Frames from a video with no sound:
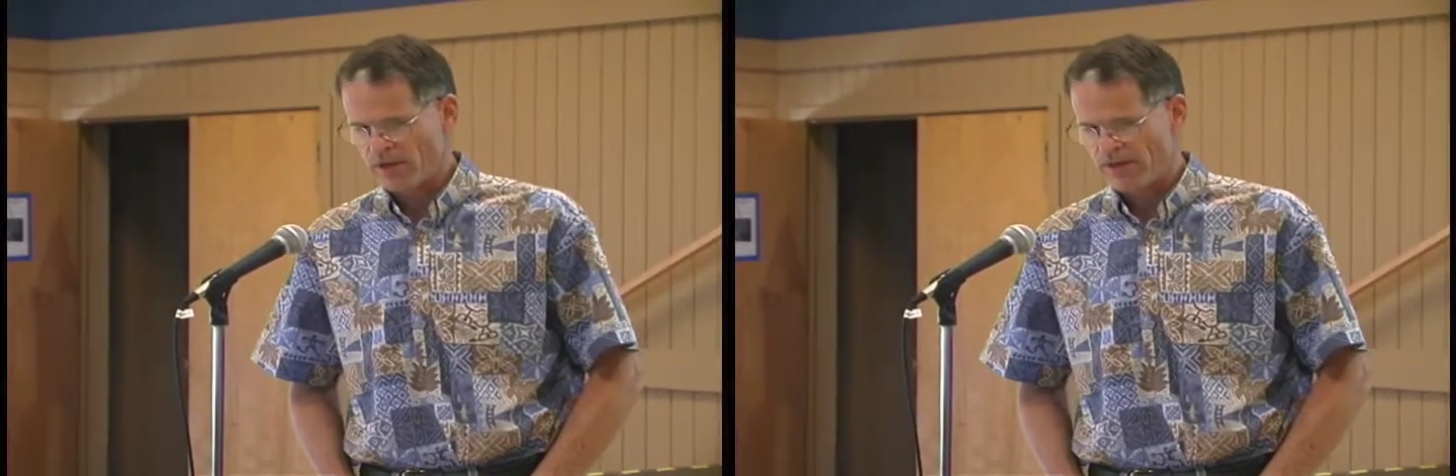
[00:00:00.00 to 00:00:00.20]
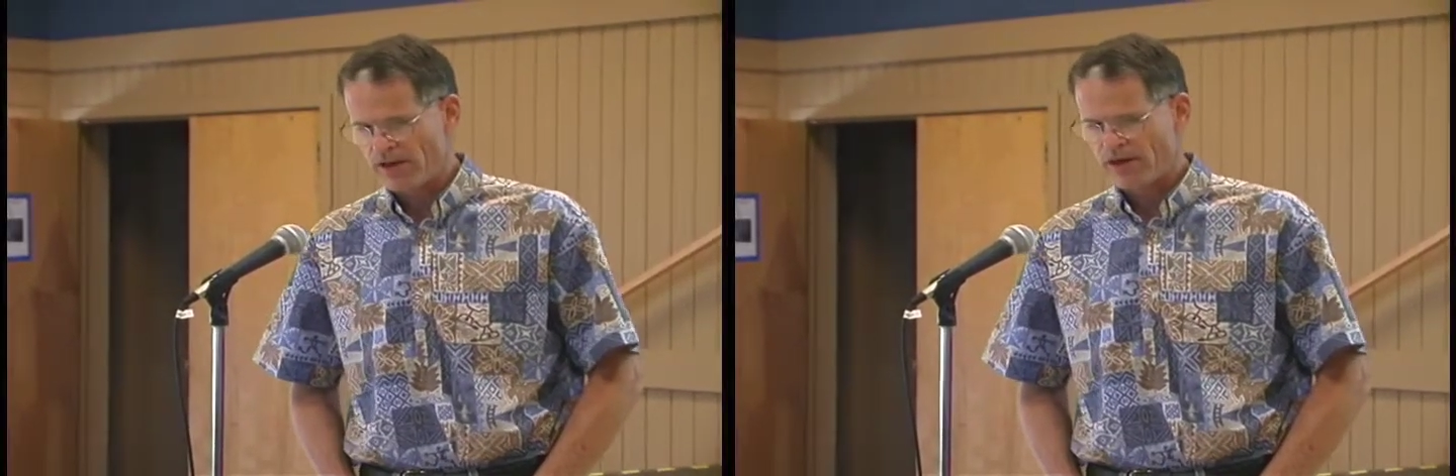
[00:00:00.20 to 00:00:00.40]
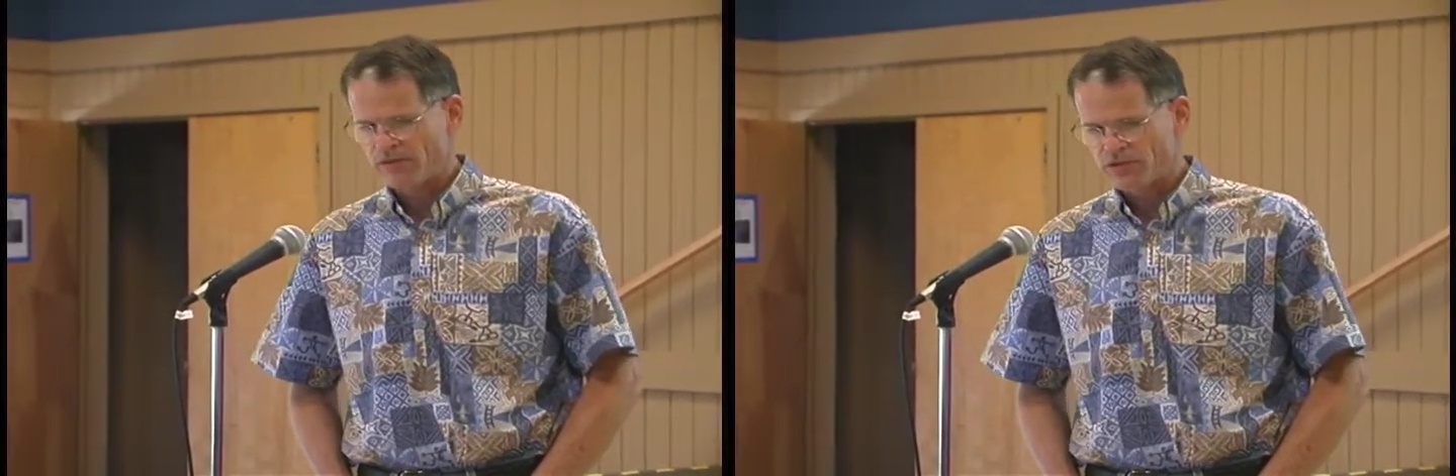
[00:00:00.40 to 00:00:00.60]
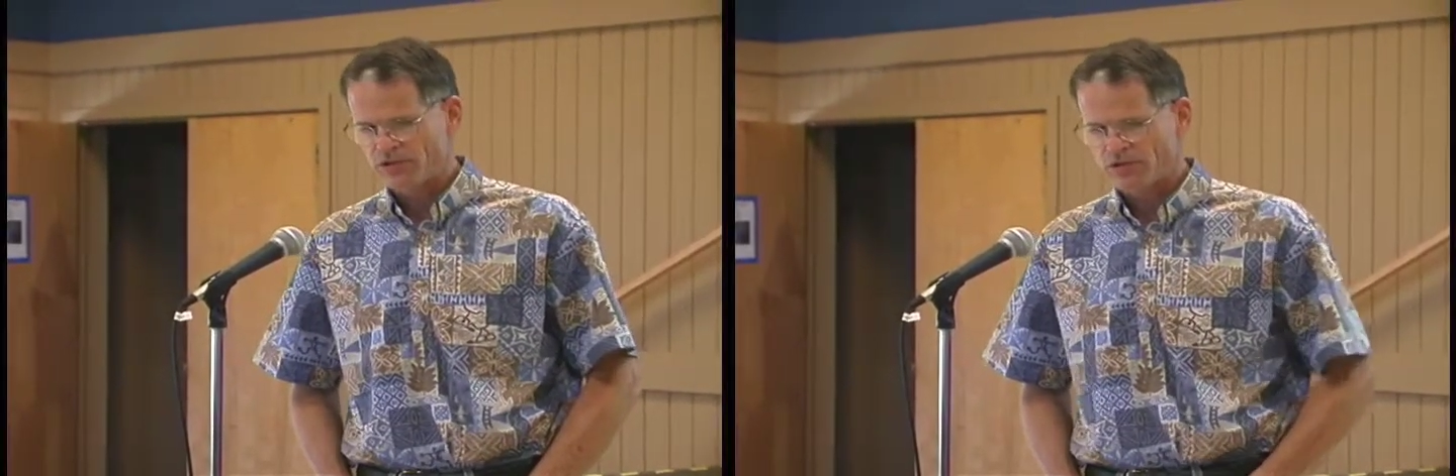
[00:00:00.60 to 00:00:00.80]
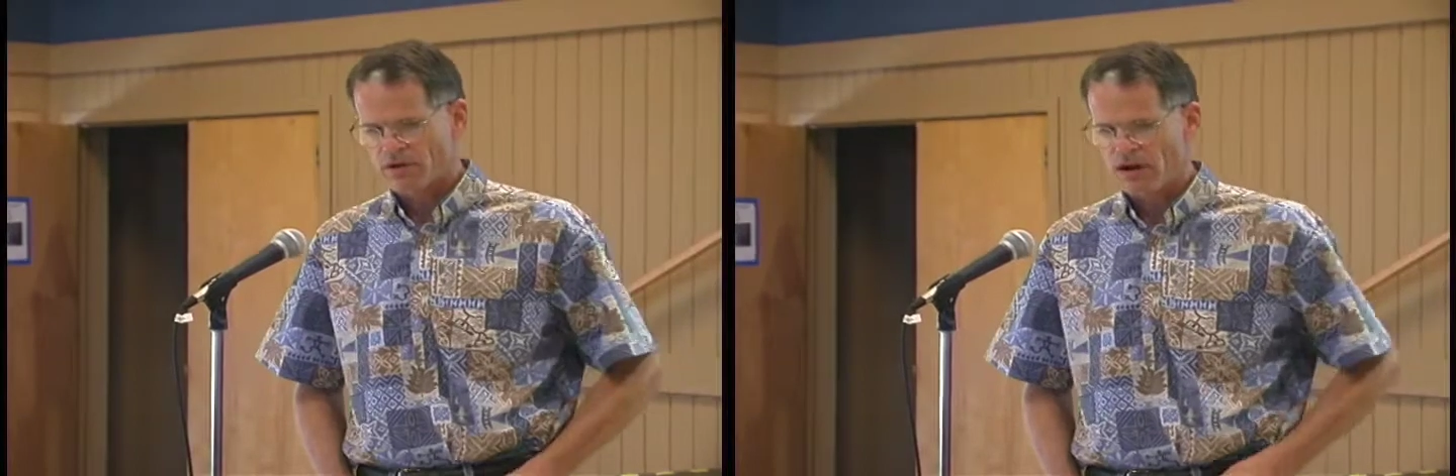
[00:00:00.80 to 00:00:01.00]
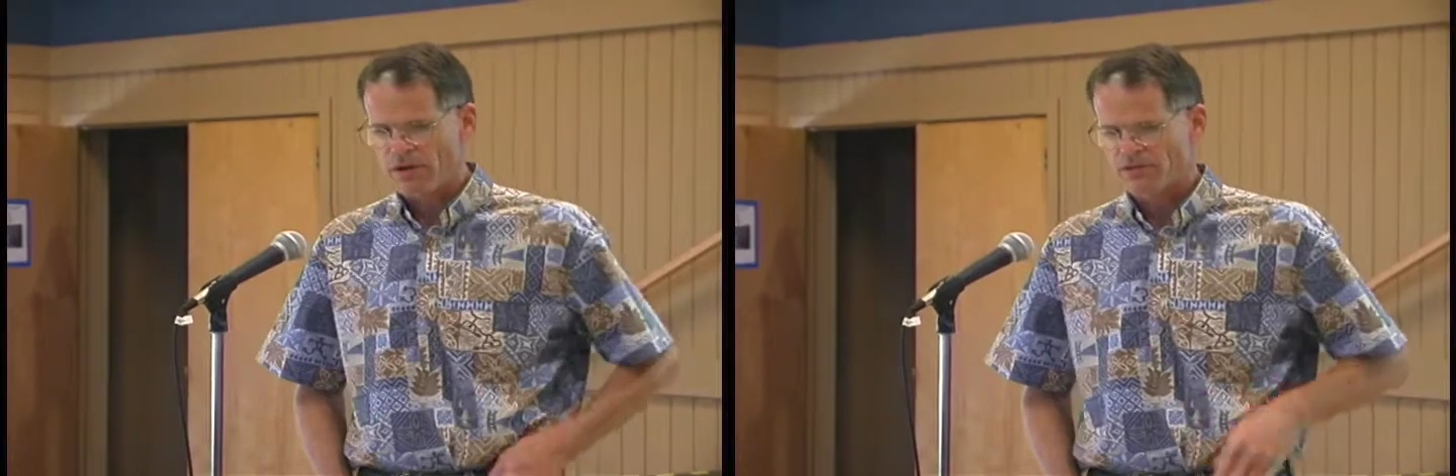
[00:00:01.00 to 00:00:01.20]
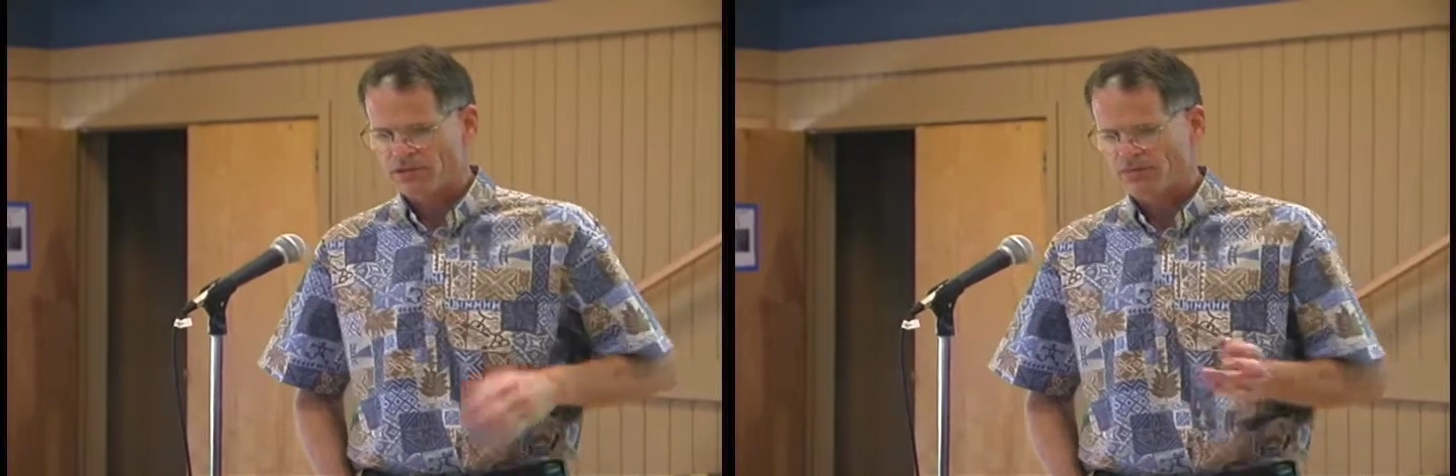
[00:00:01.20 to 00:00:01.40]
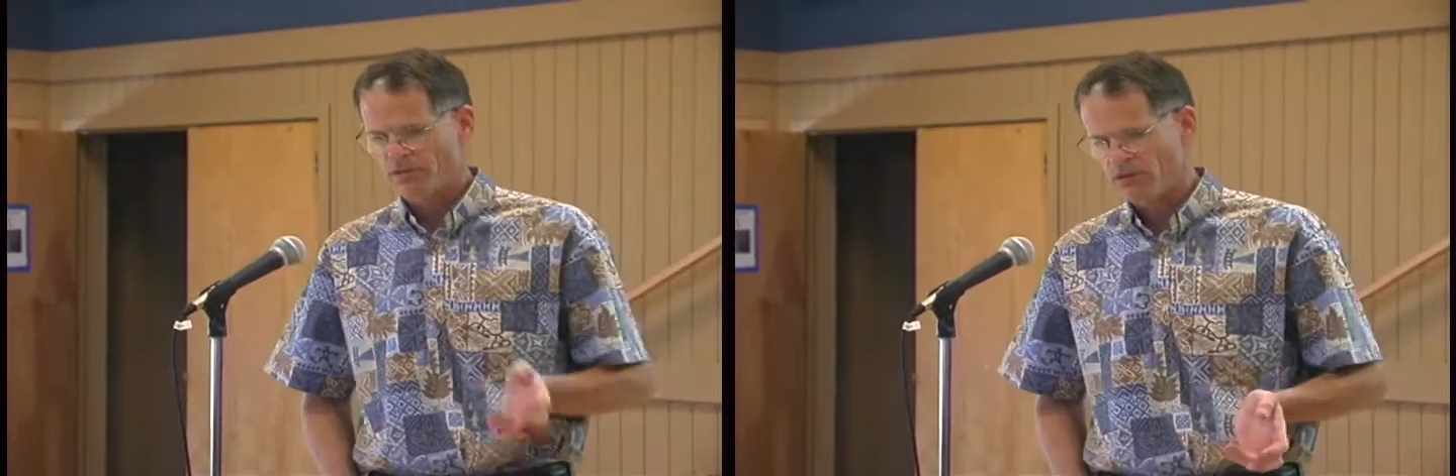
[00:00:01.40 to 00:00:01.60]
and they have to describe
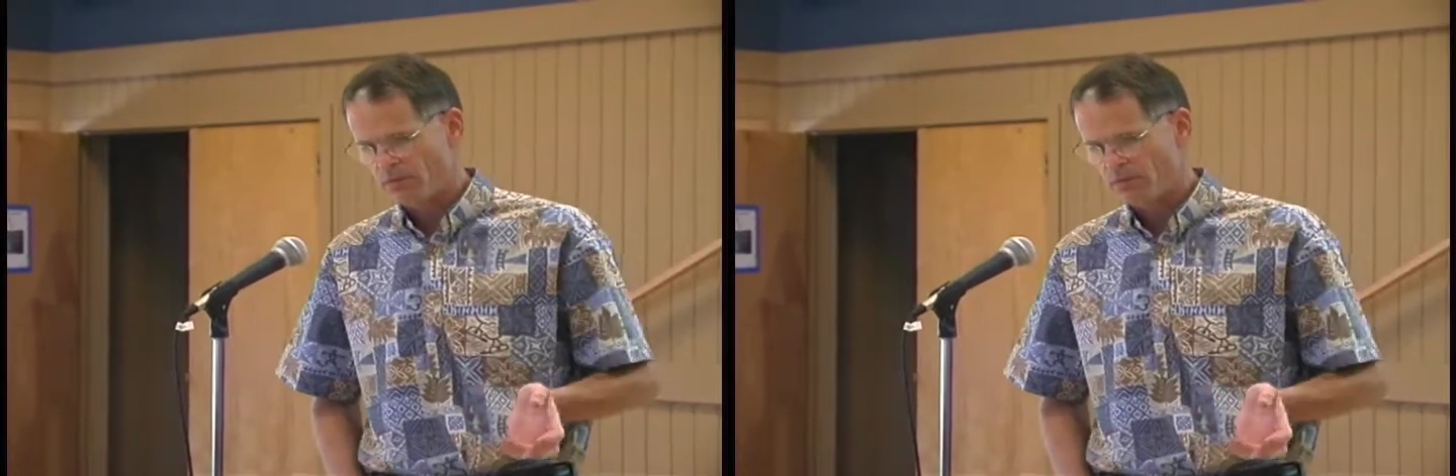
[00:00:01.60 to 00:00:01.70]
something